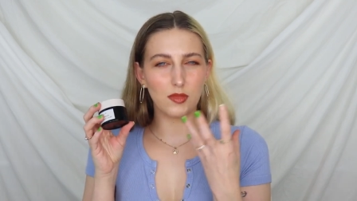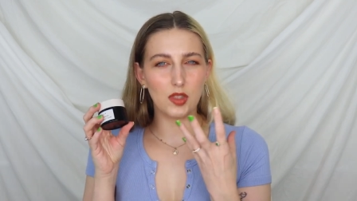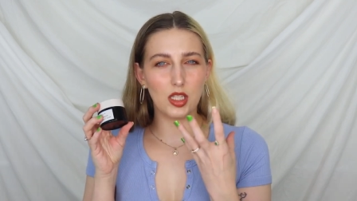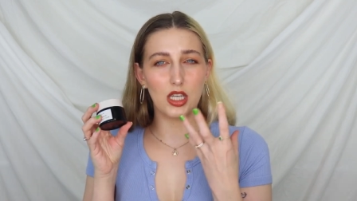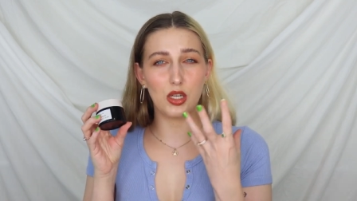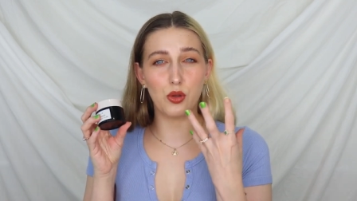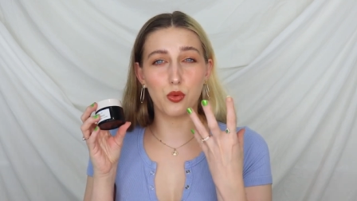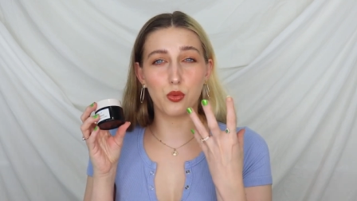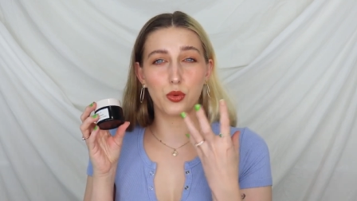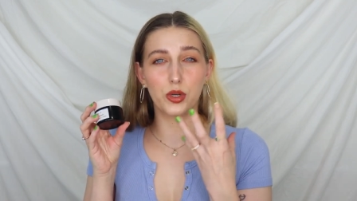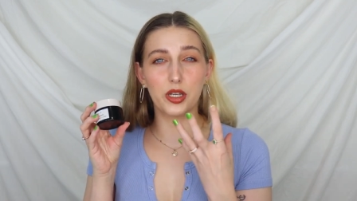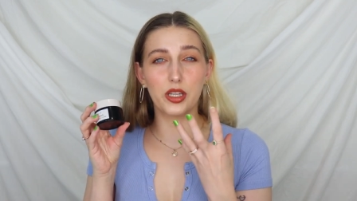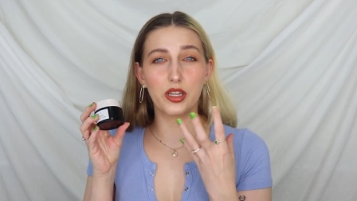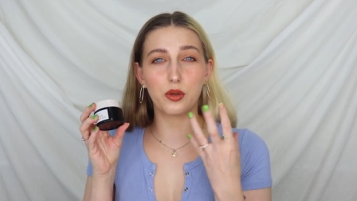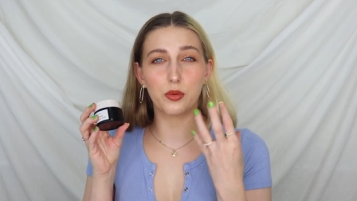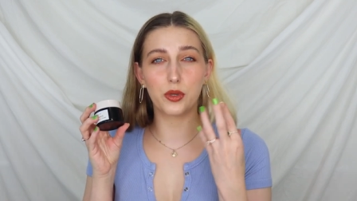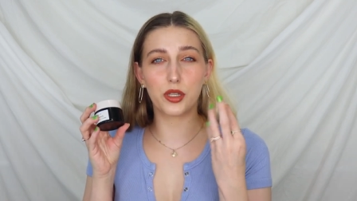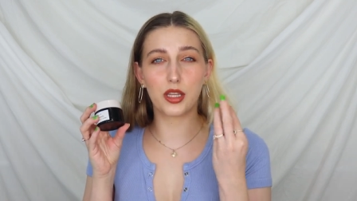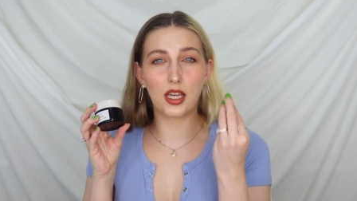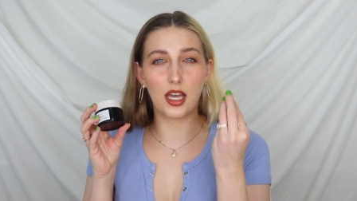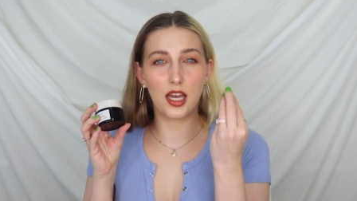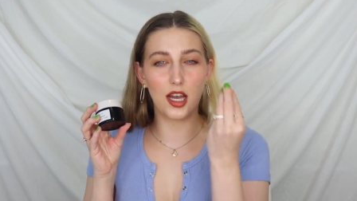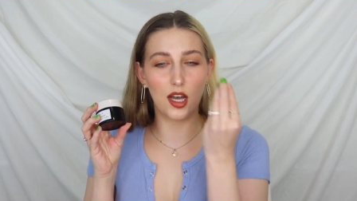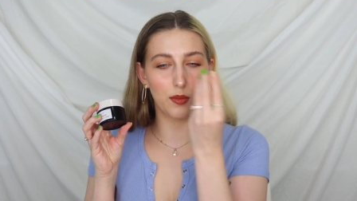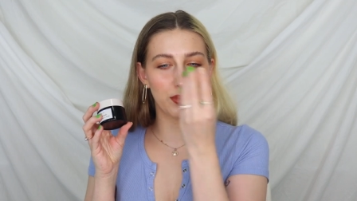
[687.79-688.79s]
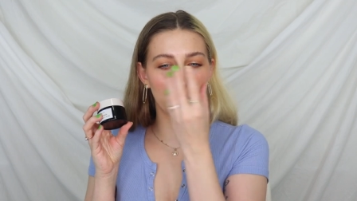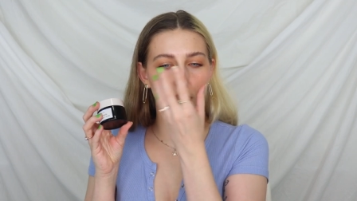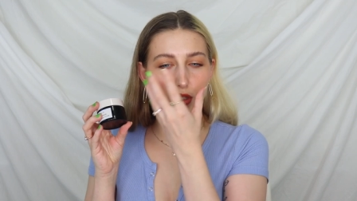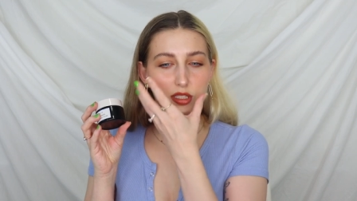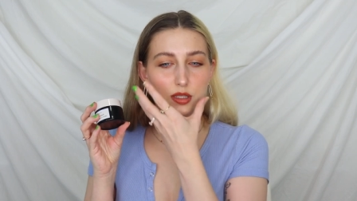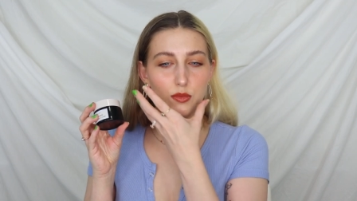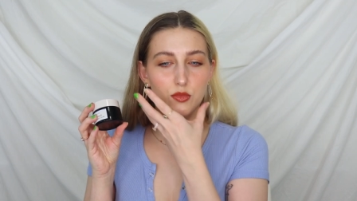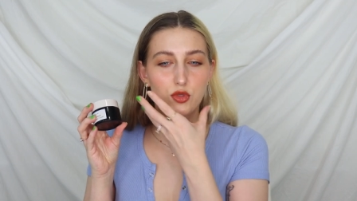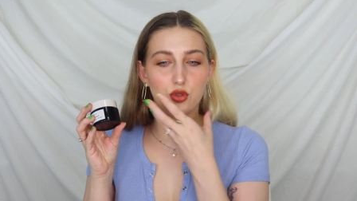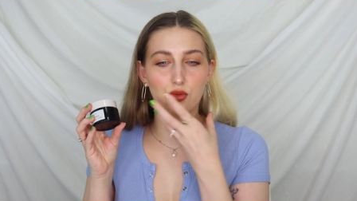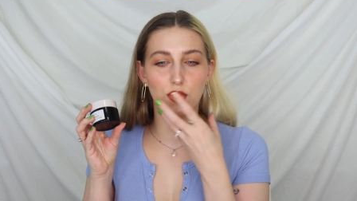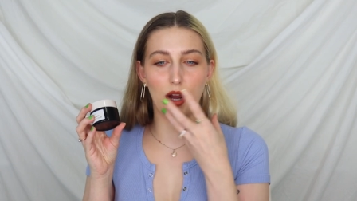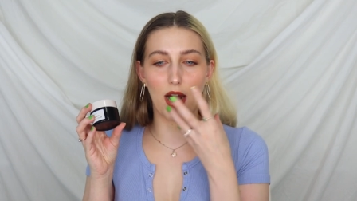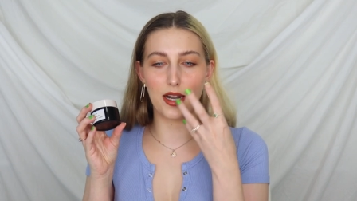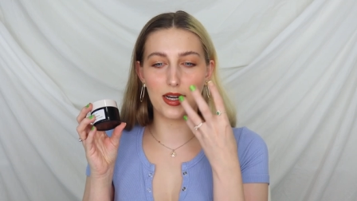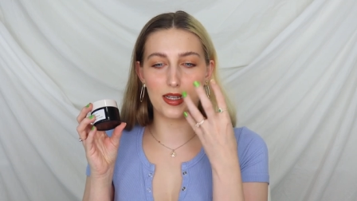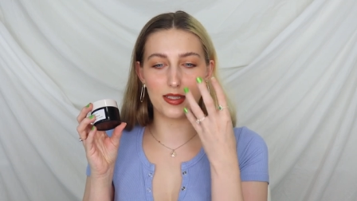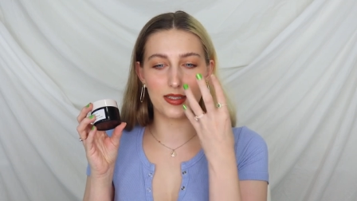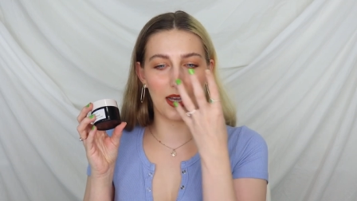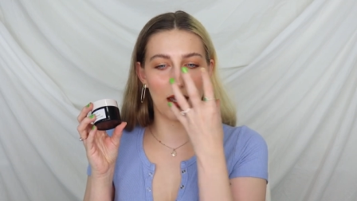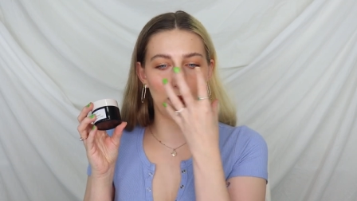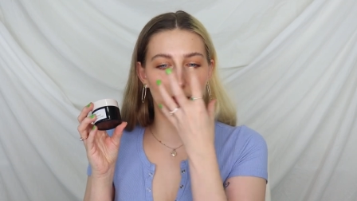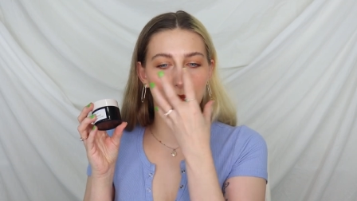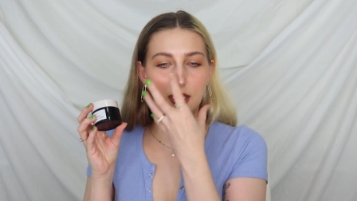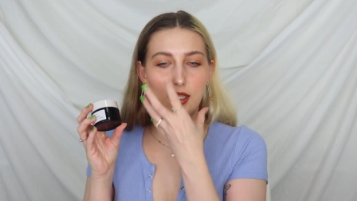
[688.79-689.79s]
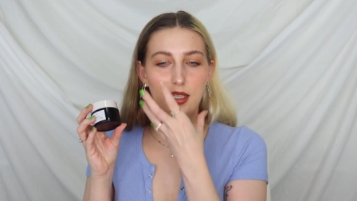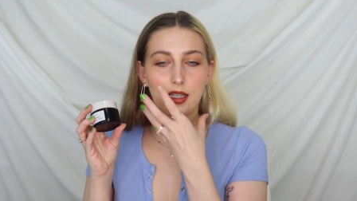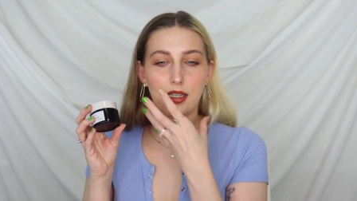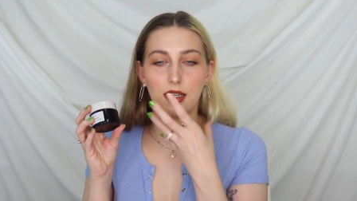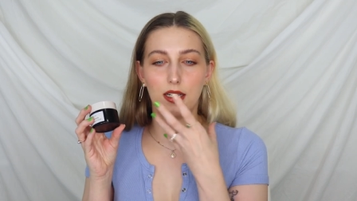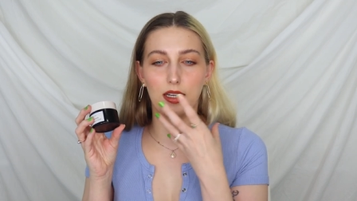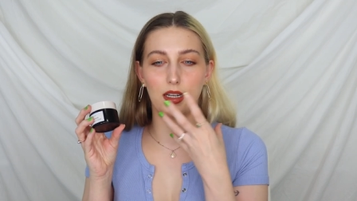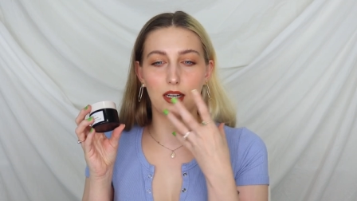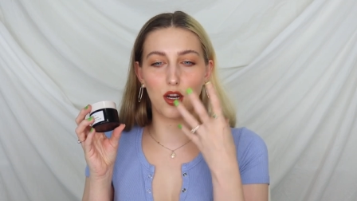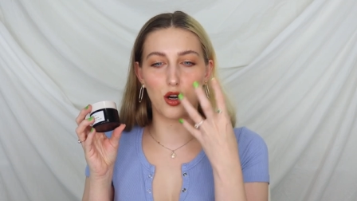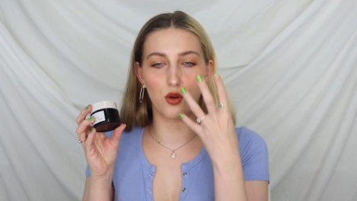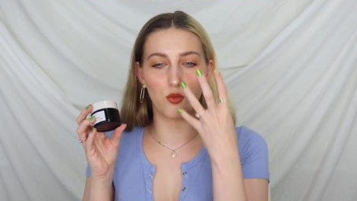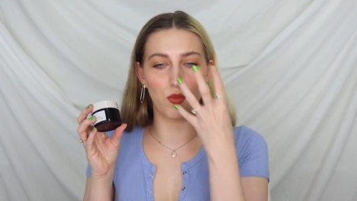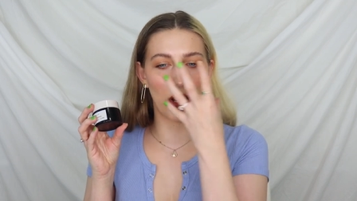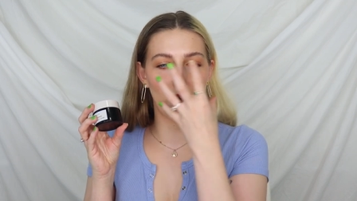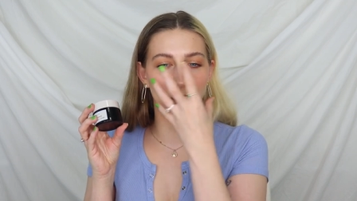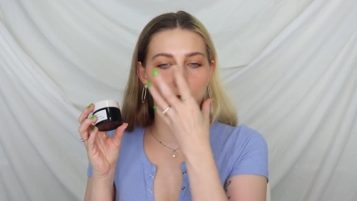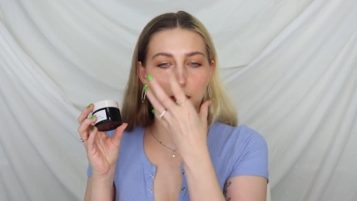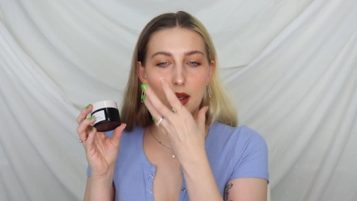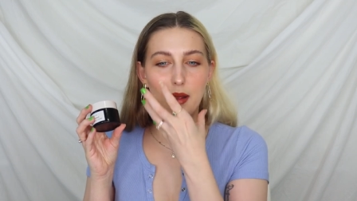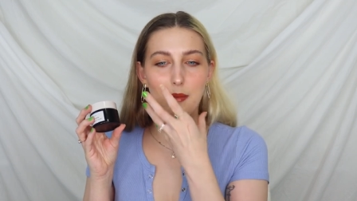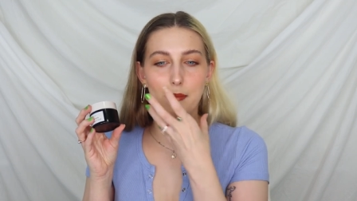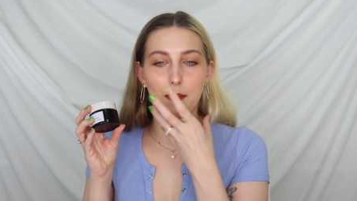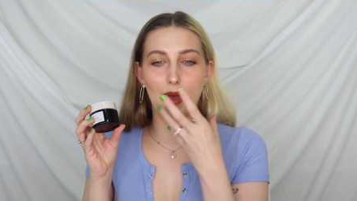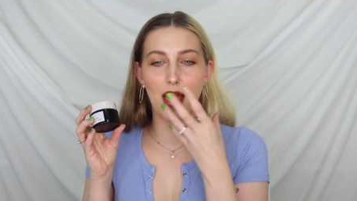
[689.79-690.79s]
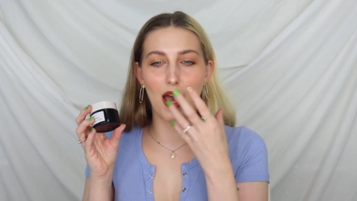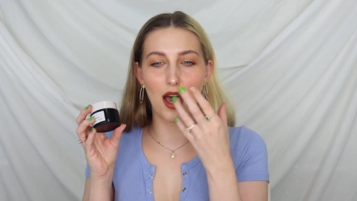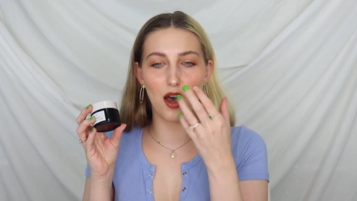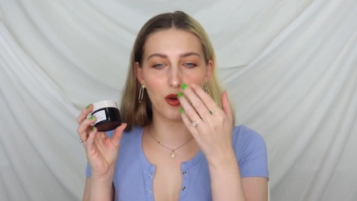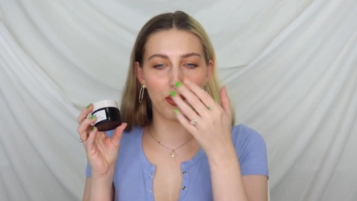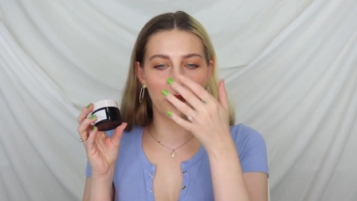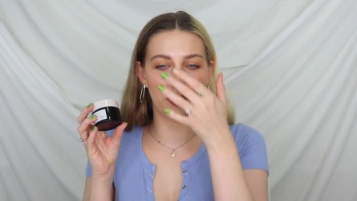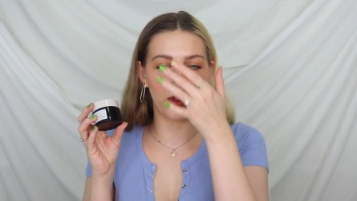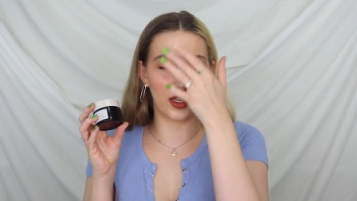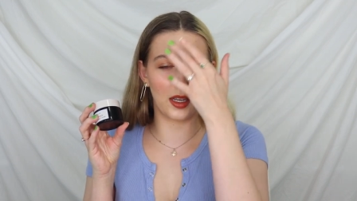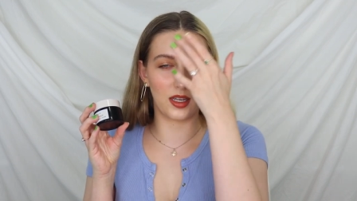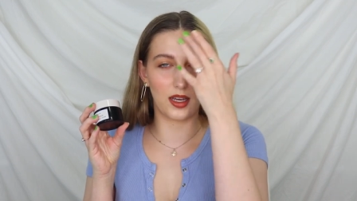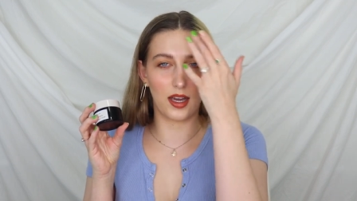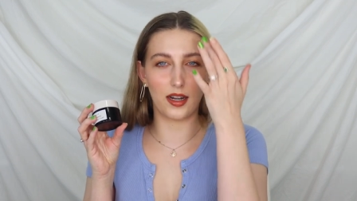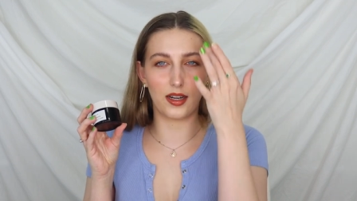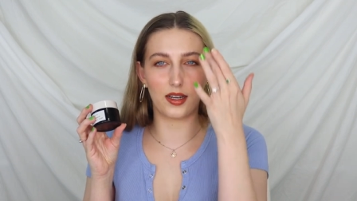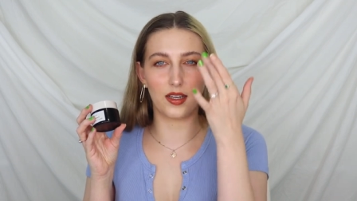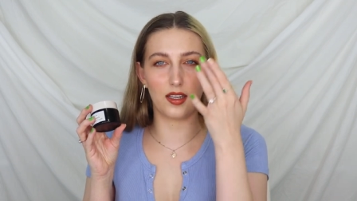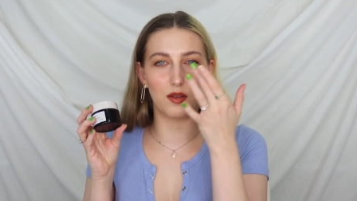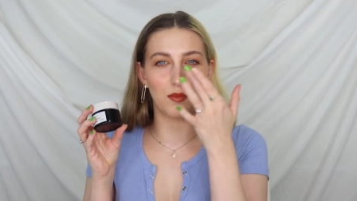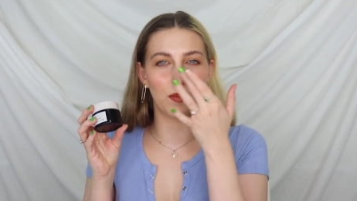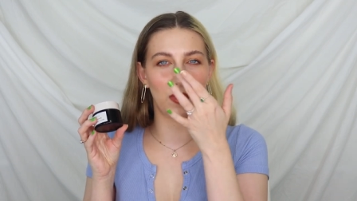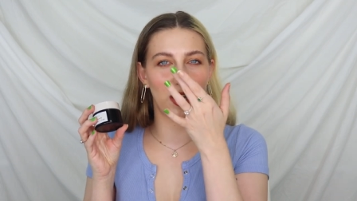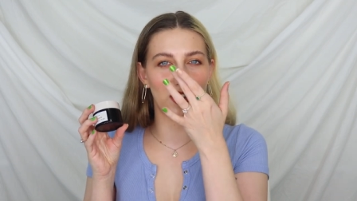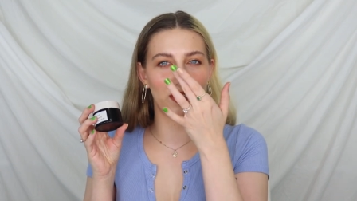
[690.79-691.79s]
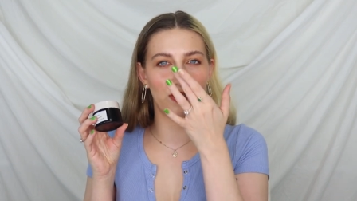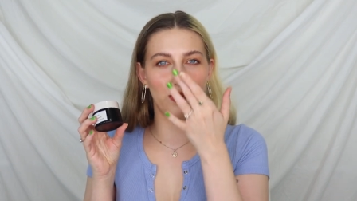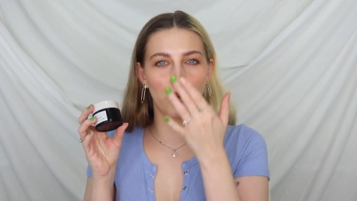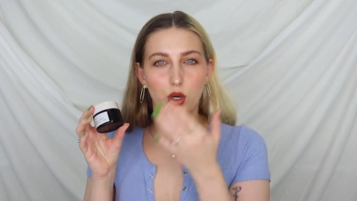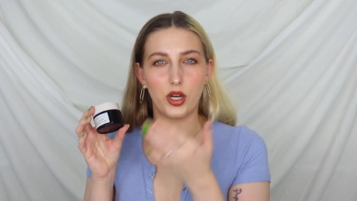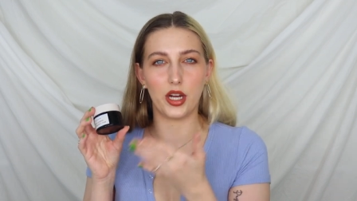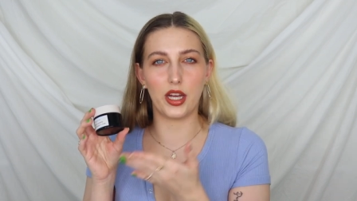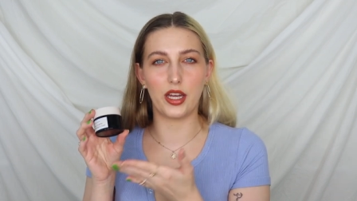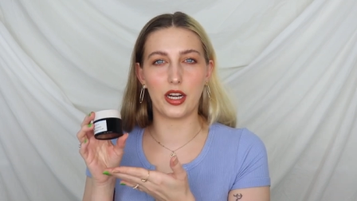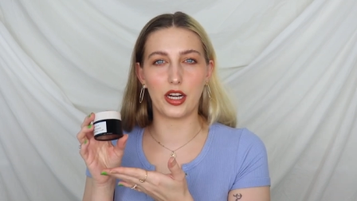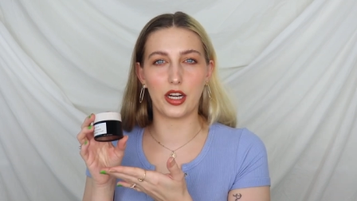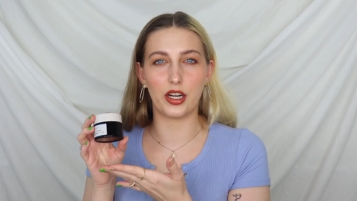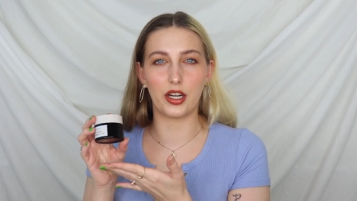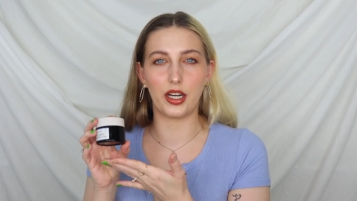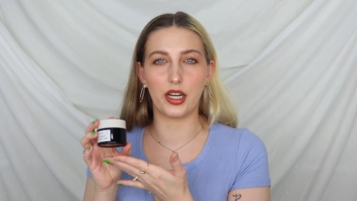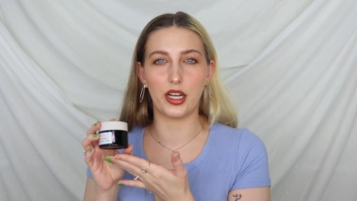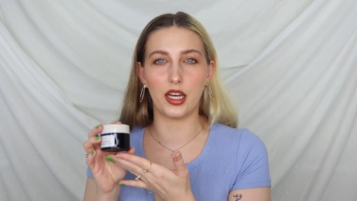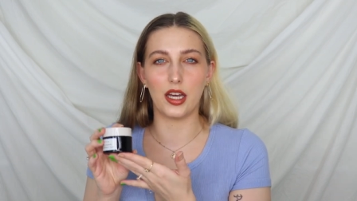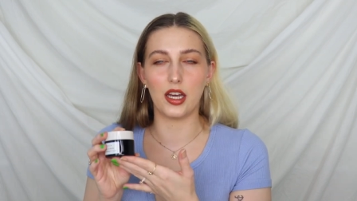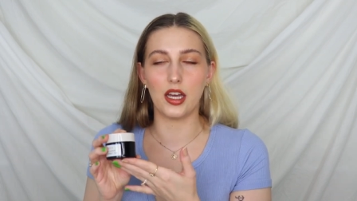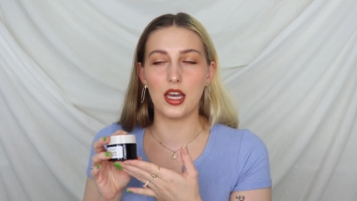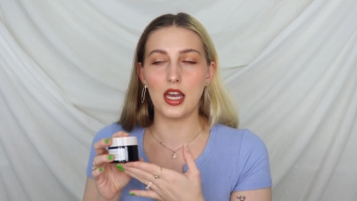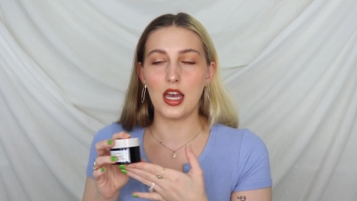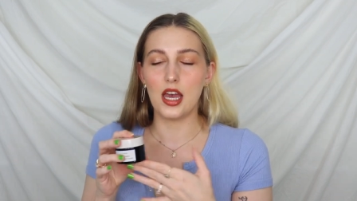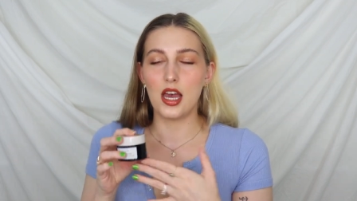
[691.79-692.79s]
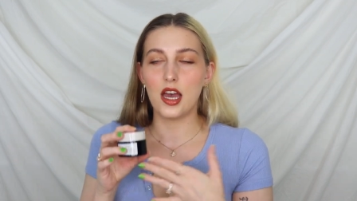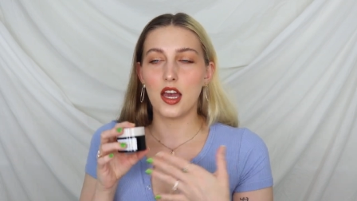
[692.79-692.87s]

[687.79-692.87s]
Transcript: It really, really helped with some dryness I've been getting around my mouth and kind of in my forehead area.